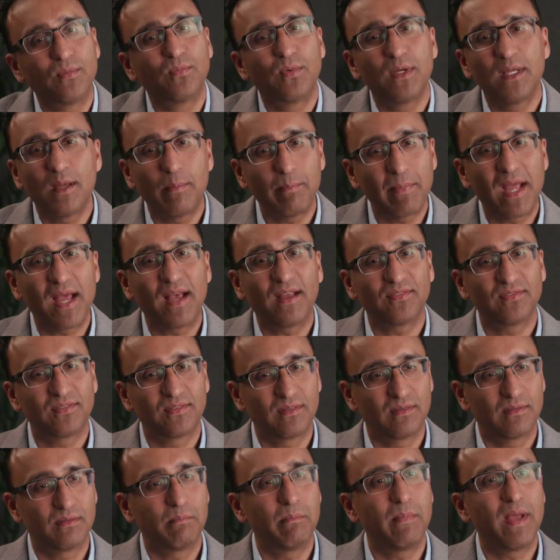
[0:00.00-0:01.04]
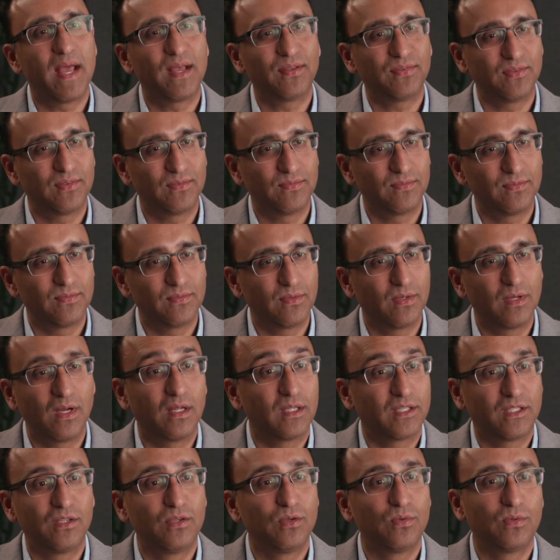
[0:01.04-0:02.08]
we amass massive, uh,
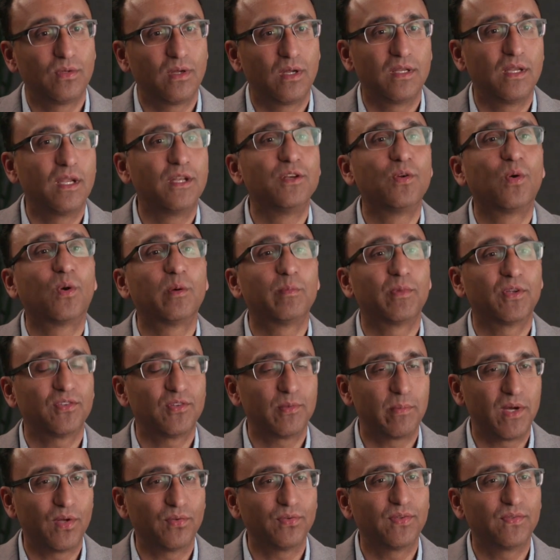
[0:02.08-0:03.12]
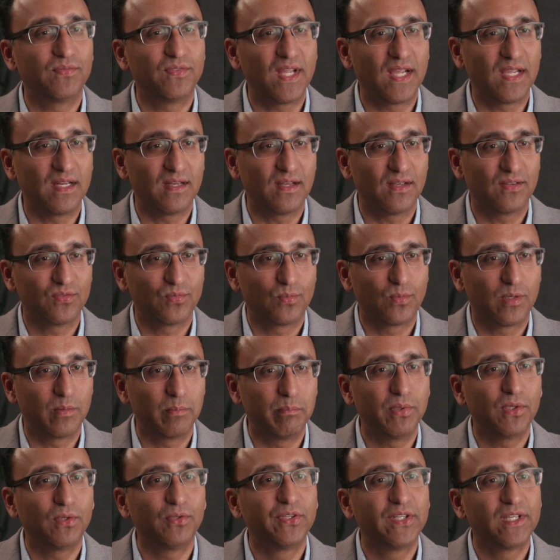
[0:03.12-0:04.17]
huge, uh, enormous amounts of data as we're
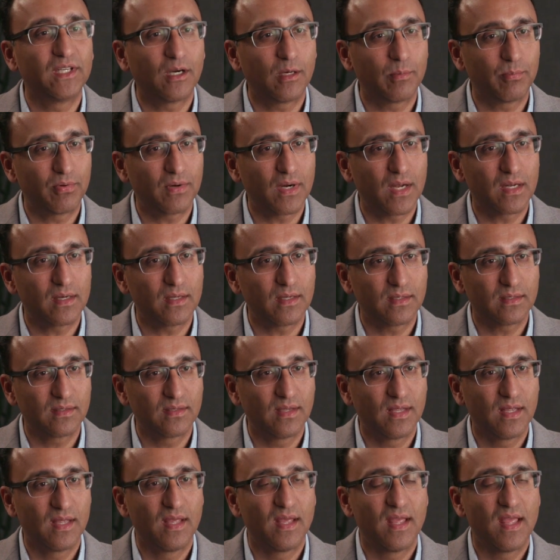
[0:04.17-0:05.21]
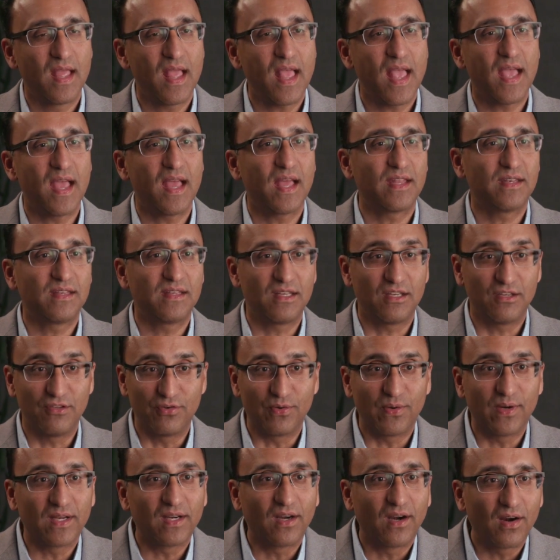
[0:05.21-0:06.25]
building our product and
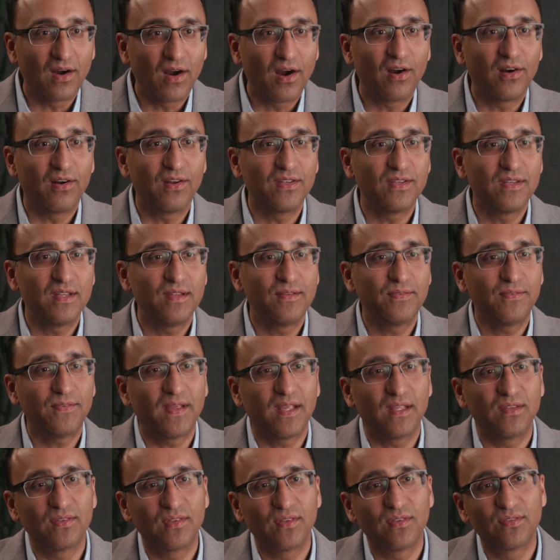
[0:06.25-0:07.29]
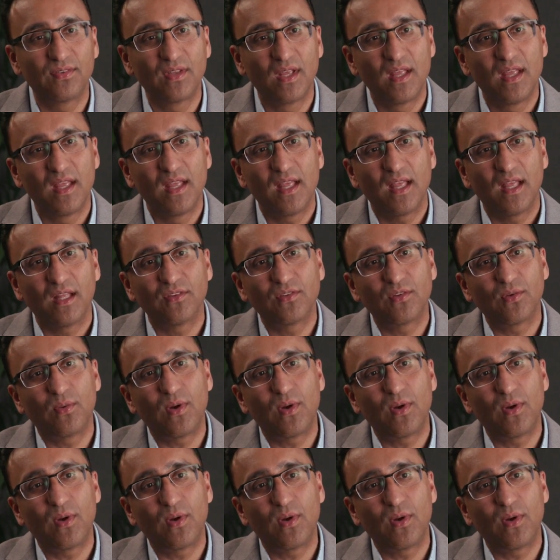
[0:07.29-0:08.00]
during our R&D phases. And